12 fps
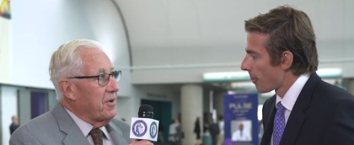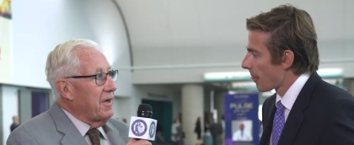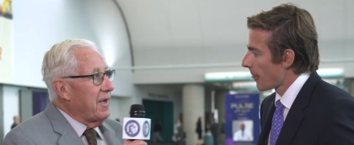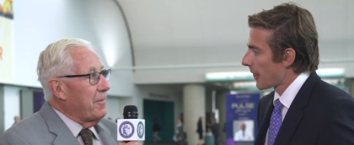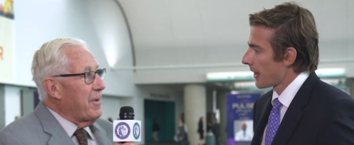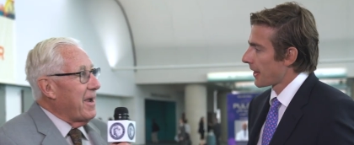Speaker 1: we're
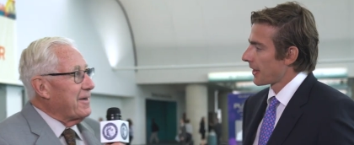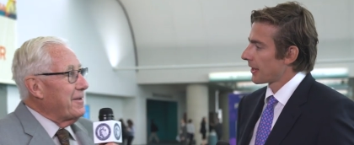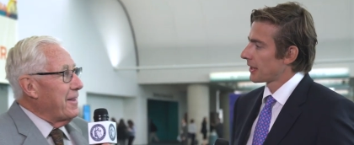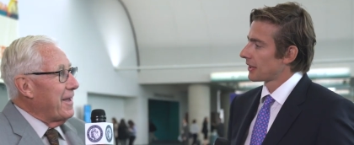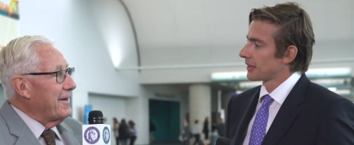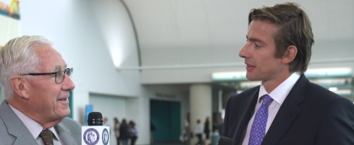going to get
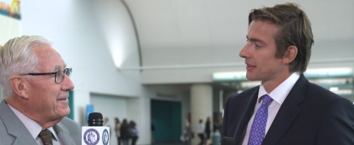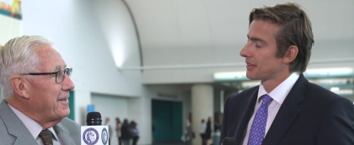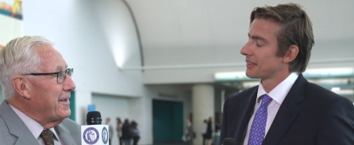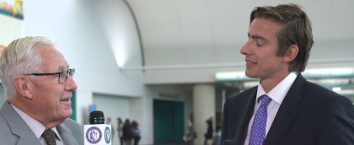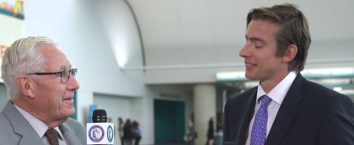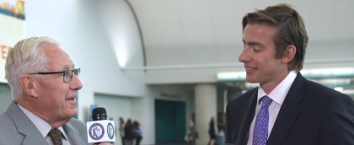back to that at
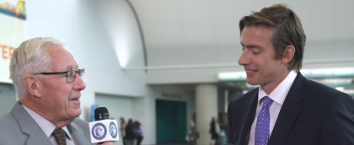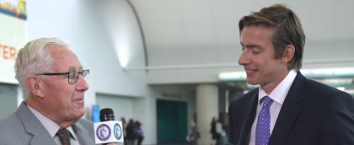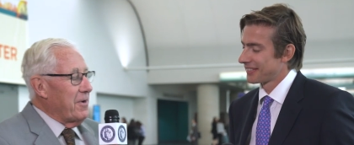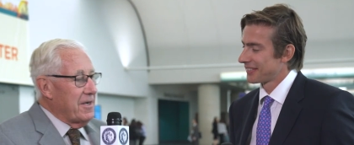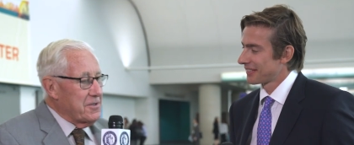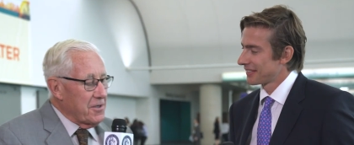the end
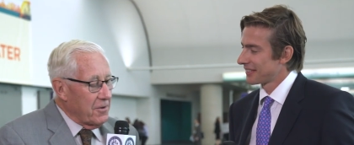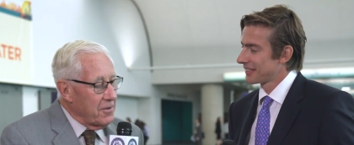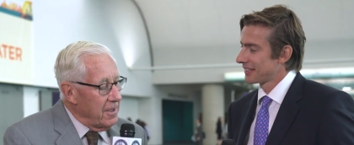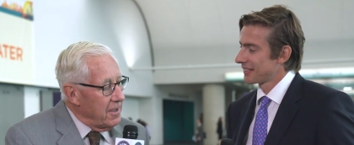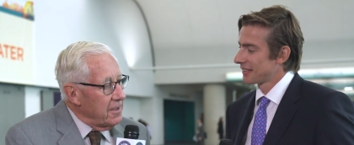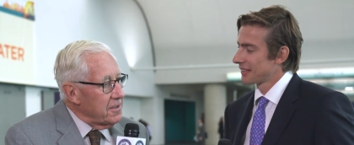anyway.
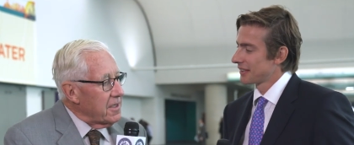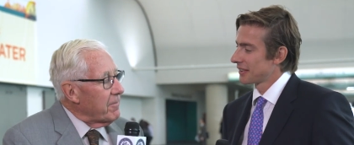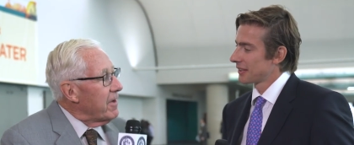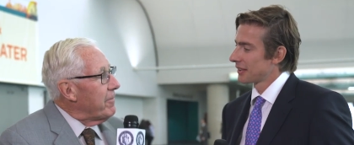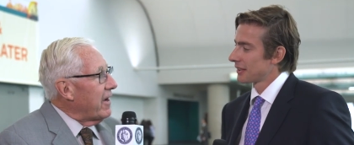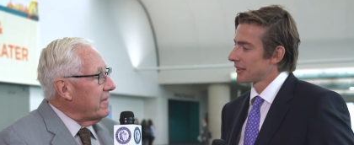So
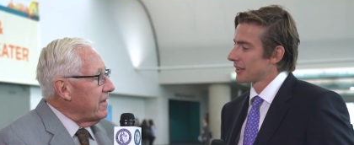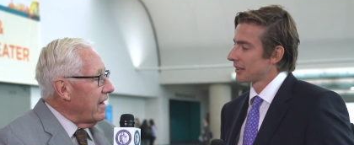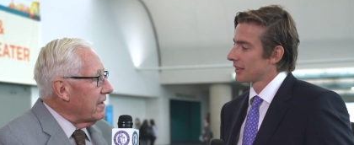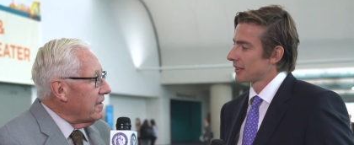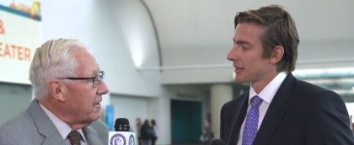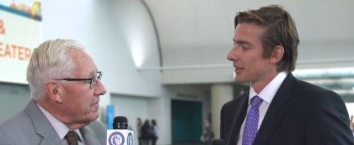tell me about
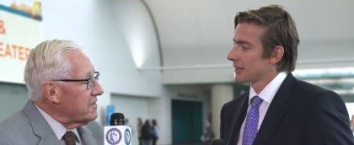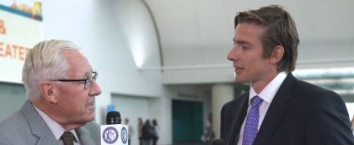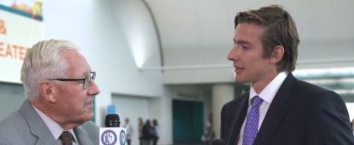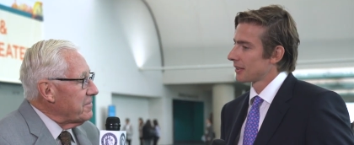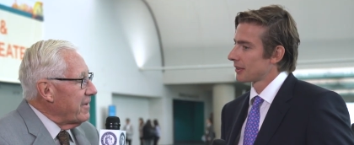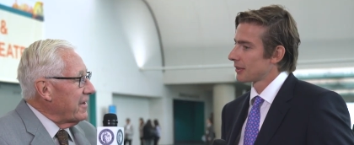the
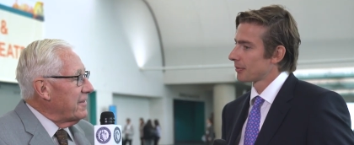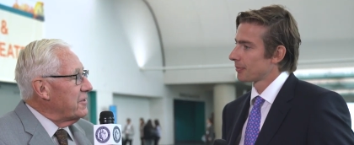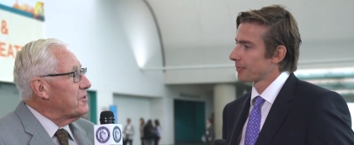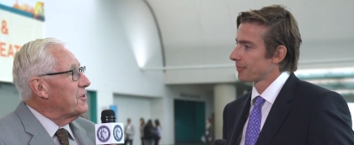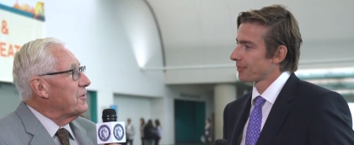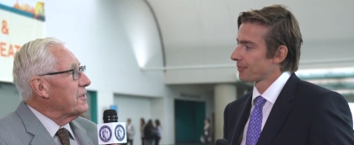outcomes. Let's make
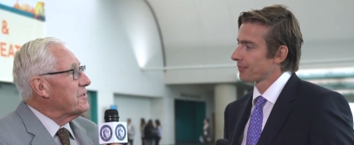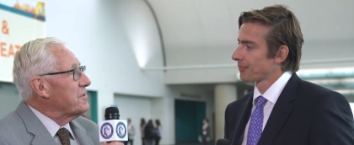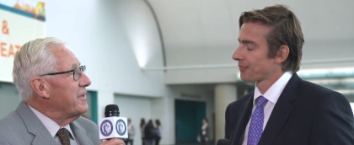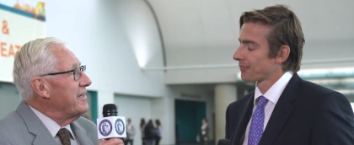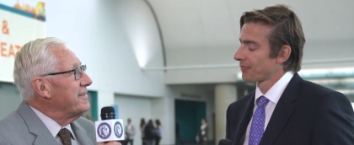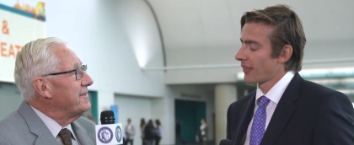this short and
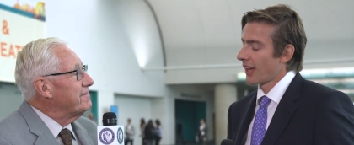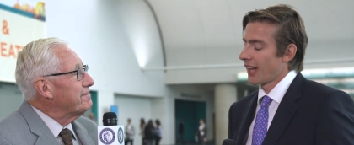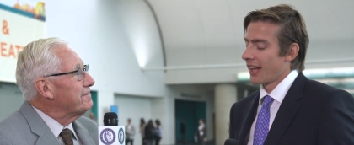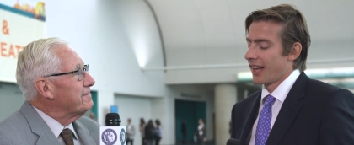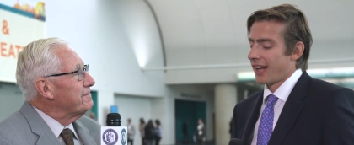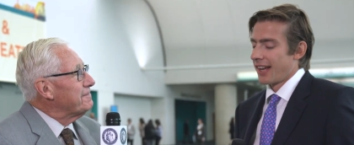sweet.
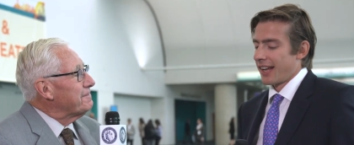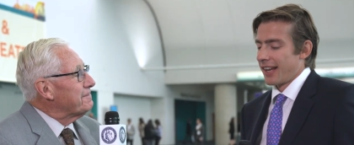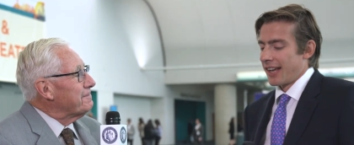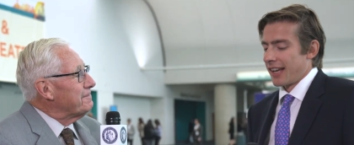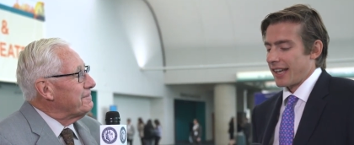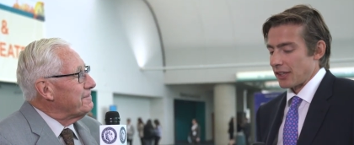
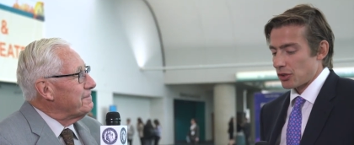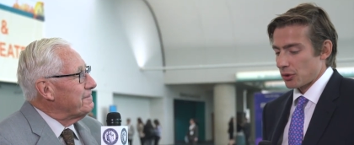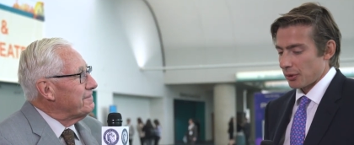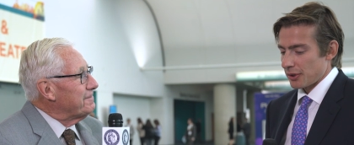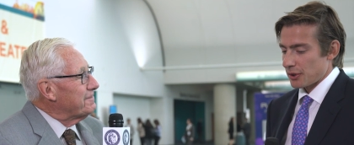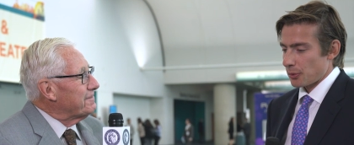
Speaker 2: Yes,
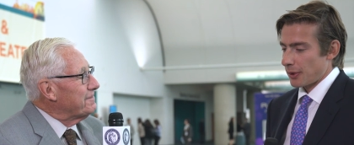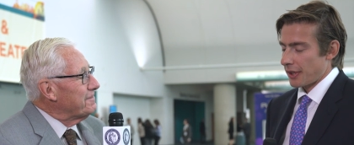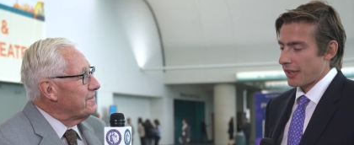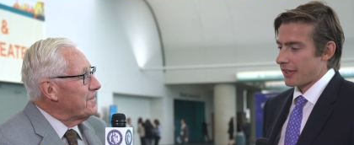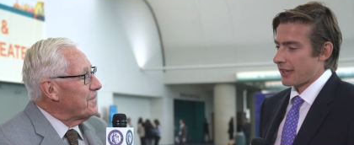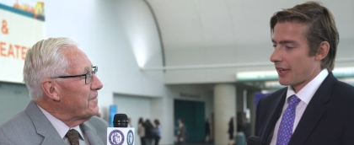short and
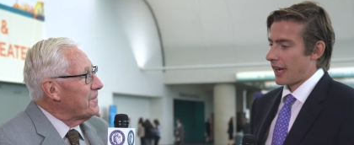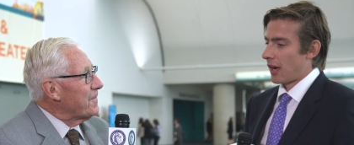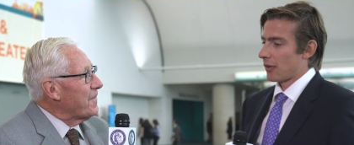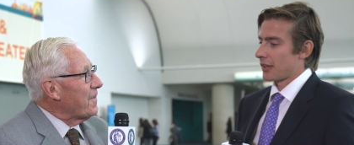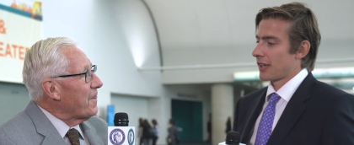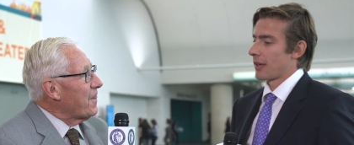sweet
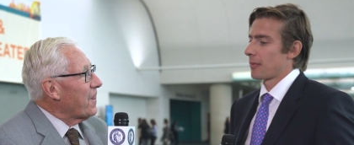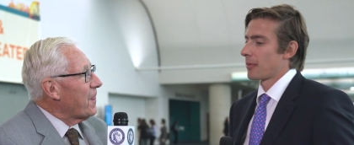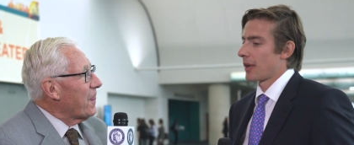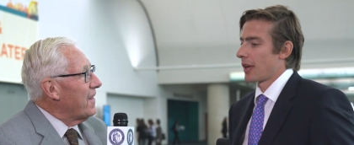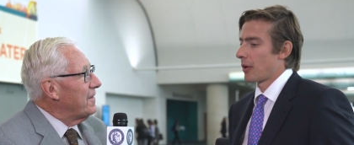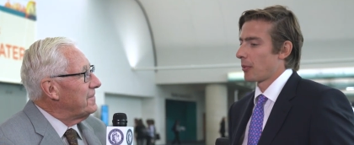
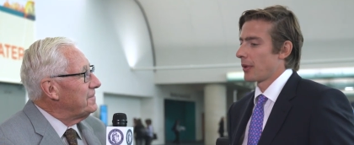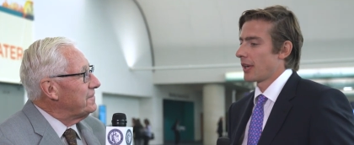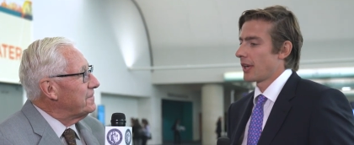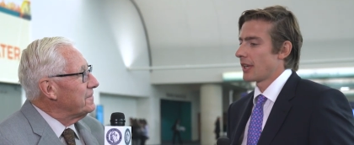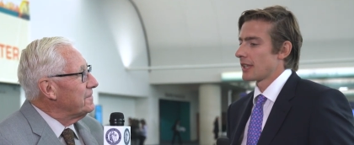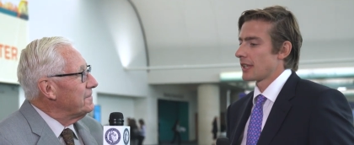outcome.
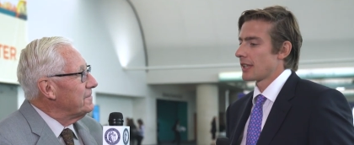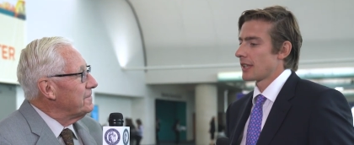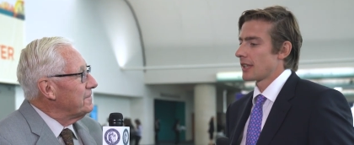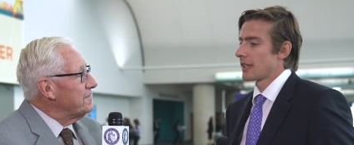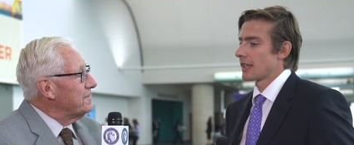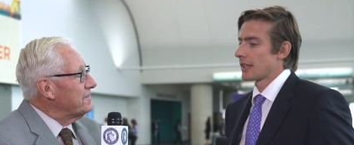We
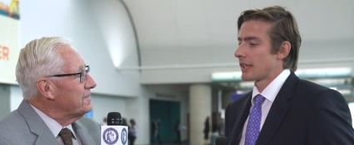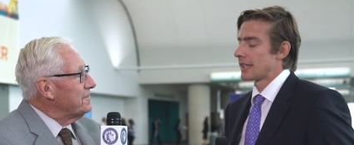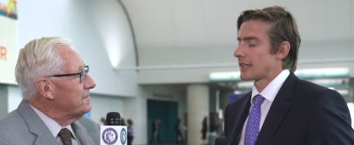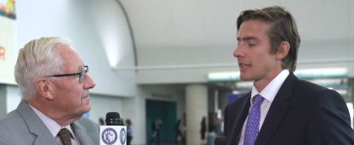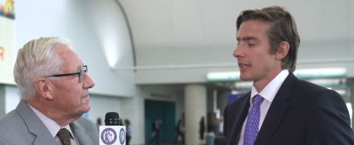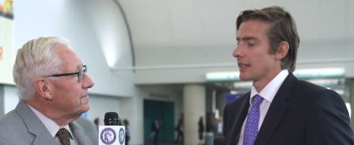
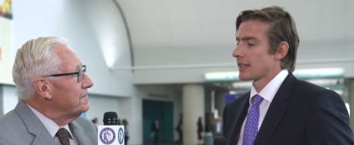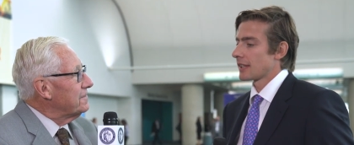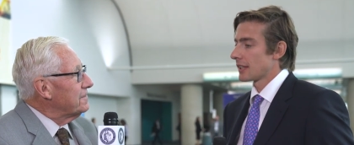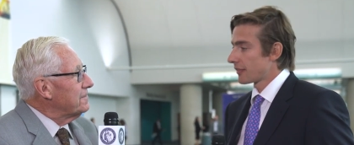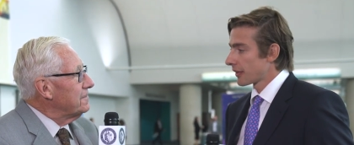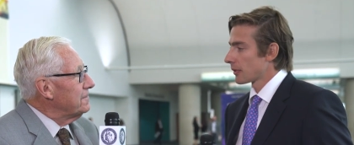did see a
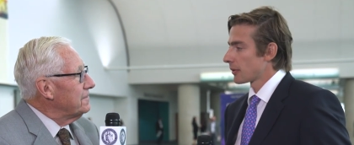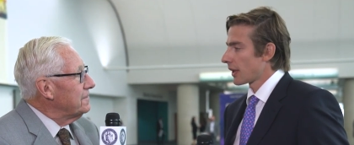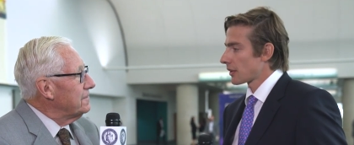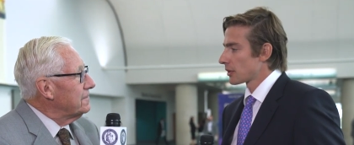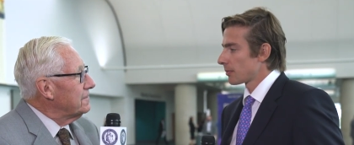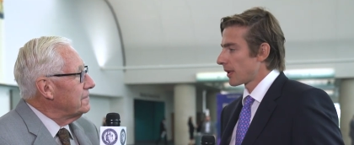significant
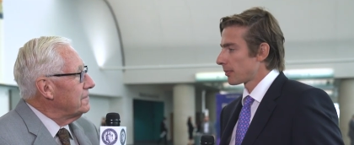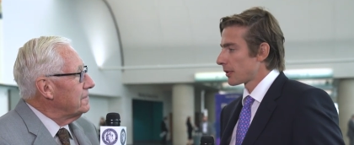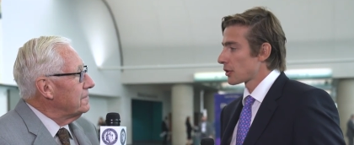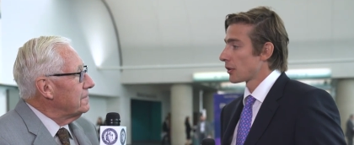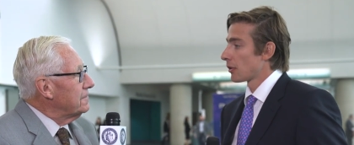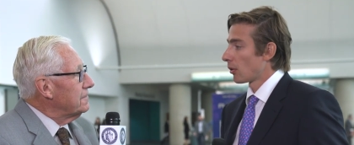reduction in blood
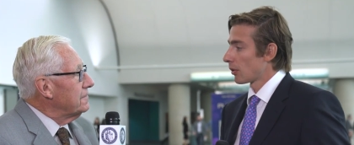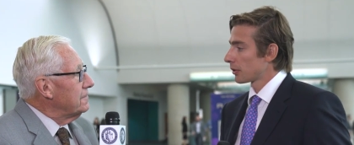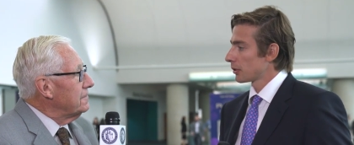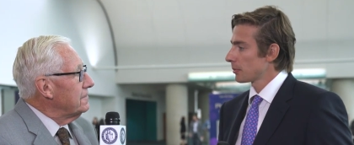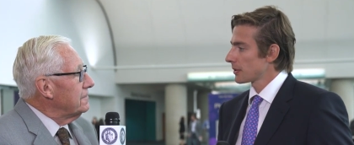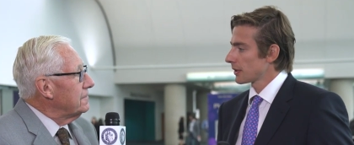pressure in all
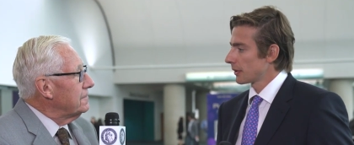groups,